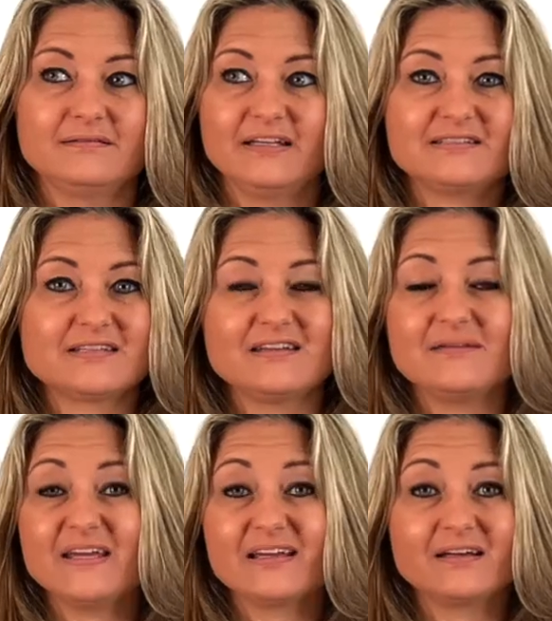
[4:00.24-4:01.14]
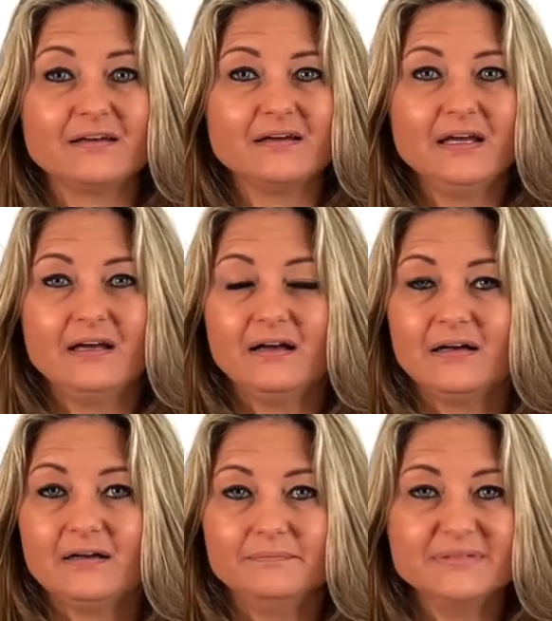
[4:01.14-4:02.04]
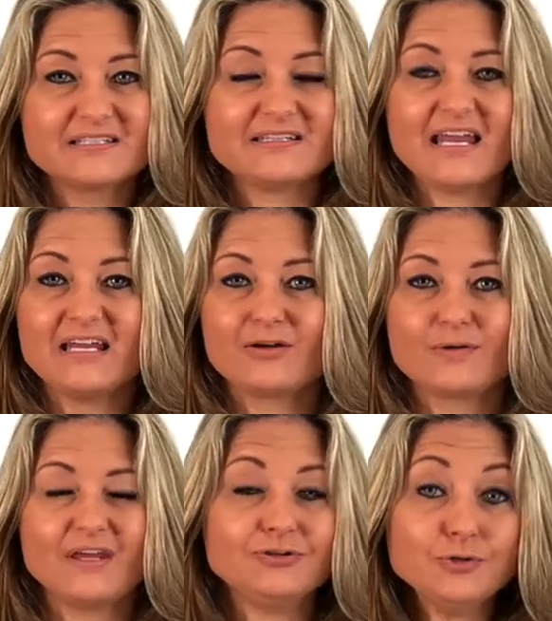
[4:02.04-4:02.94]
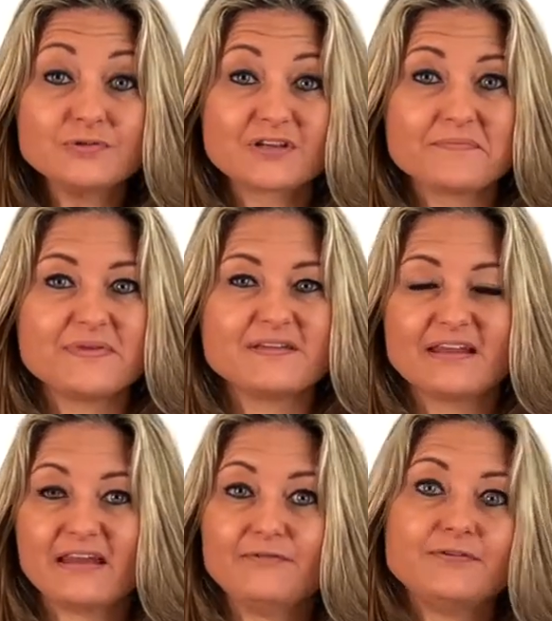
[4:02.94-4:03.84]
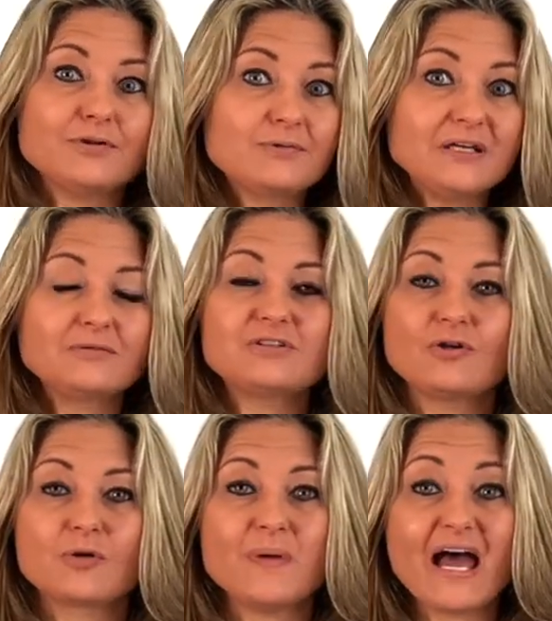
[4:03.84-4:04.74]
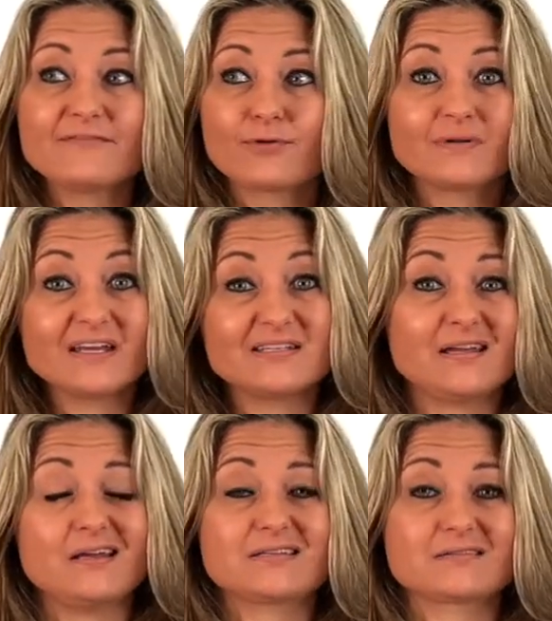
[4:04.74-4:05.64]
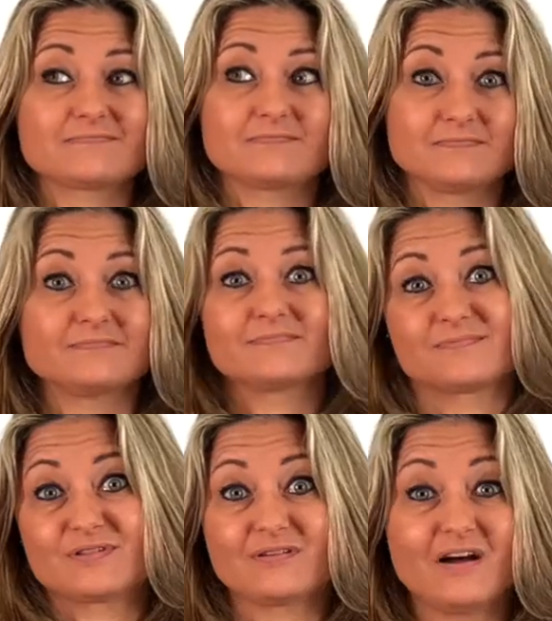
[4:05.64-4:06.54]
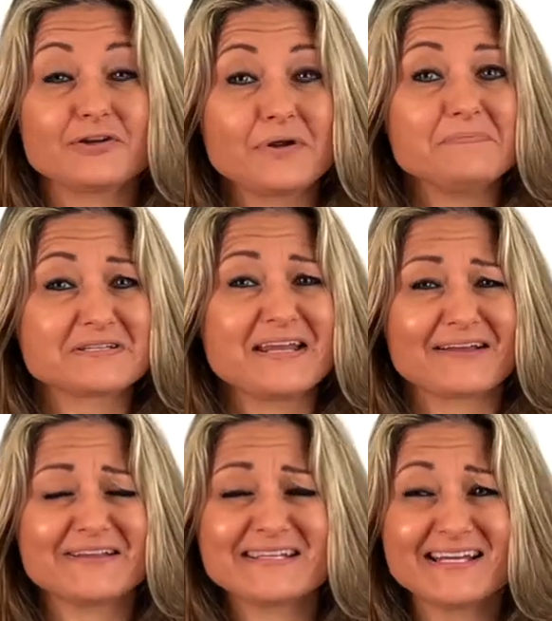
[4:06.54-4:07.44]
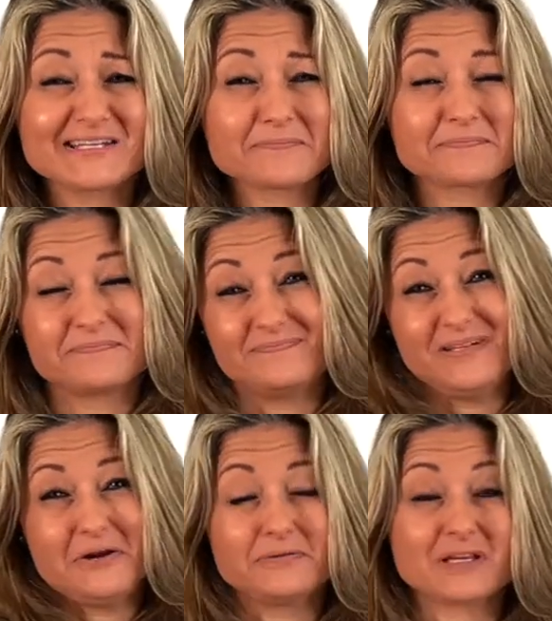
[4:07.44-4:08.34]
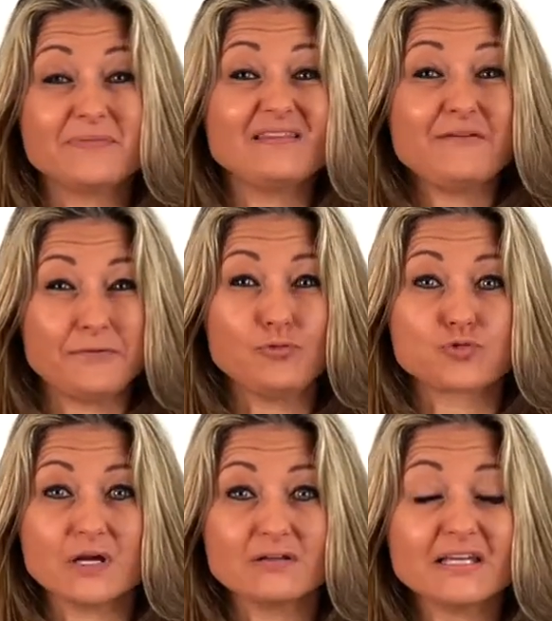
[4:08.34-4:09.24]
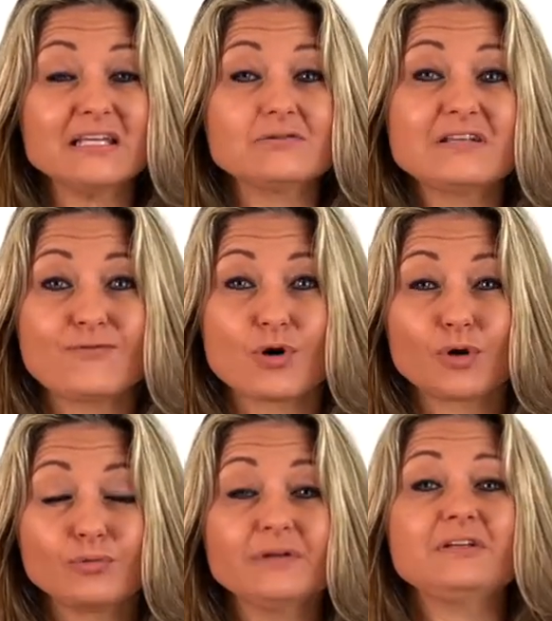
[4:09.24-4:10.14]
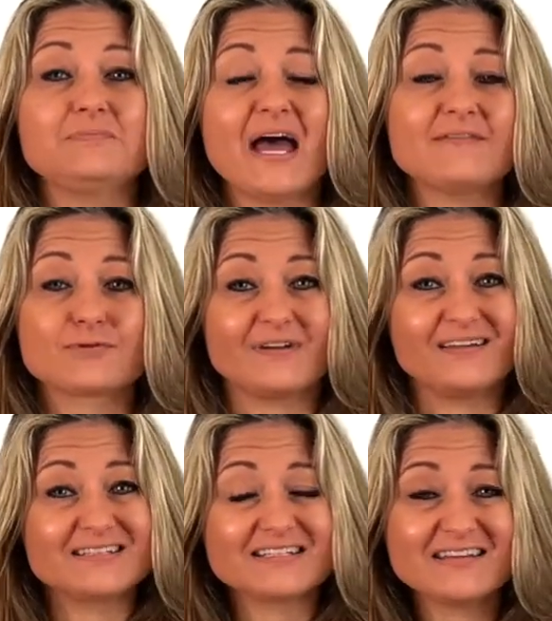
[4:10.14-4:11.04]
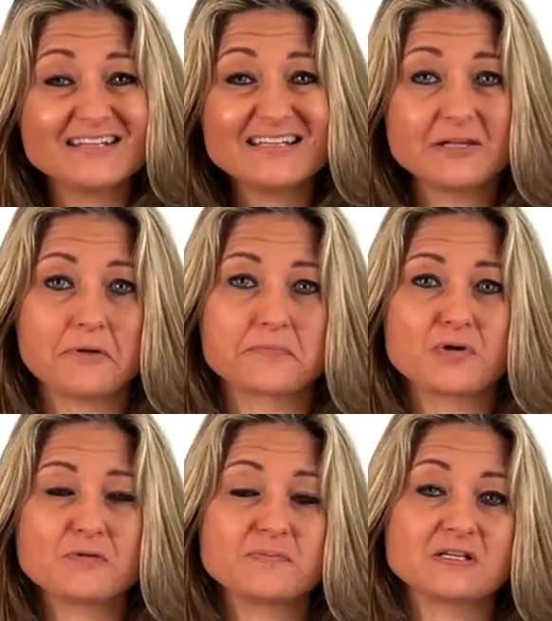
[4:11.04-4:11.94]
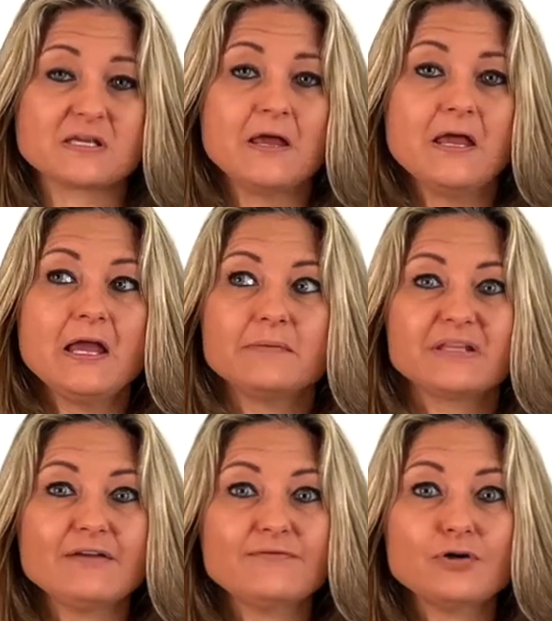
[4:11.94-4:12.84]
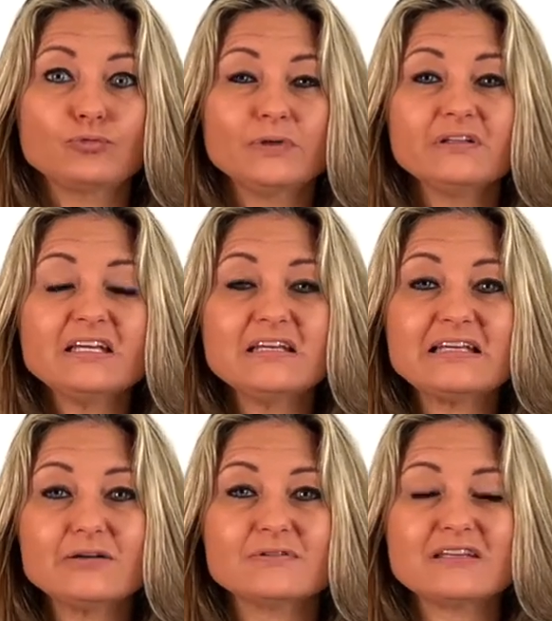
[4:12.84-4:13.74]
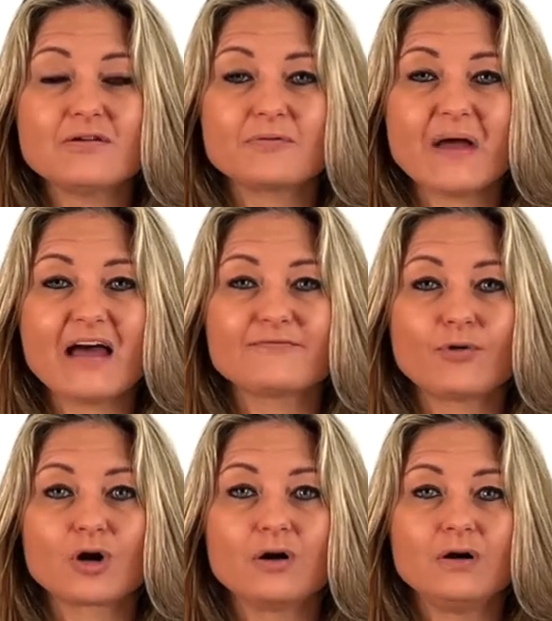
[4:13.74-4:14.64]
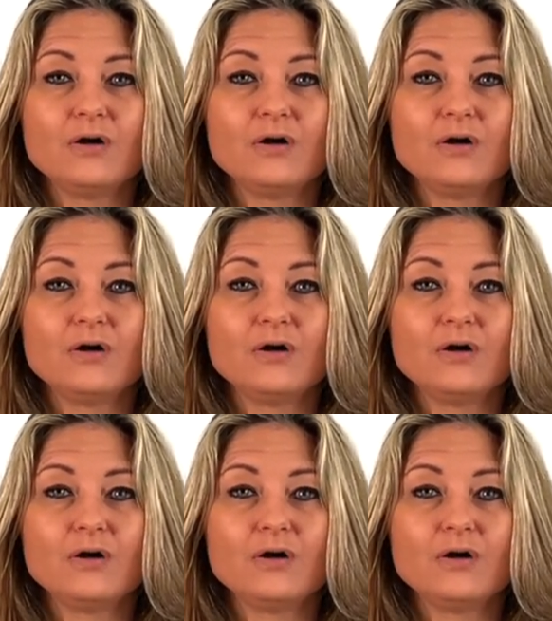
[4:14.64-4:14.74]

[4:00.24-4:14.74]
Let's say they make a mistake, or they do something that they feel guilty or bad for, and let's say it's not a great mistake. Let's say it's something they feel really guilty for or really bad for. Not to say they did it on purpose, but they feel really guilty or bad for.